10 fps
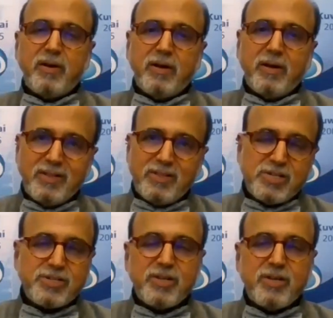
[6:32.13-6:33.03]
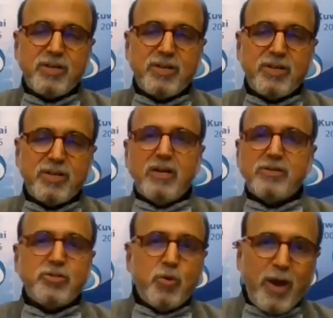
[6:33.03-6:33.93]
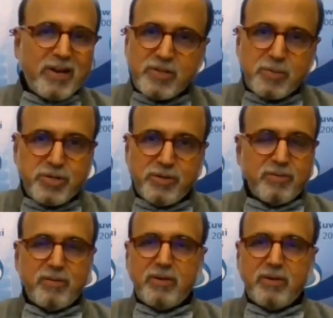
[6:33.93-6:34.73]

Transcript: In this, there's no exception.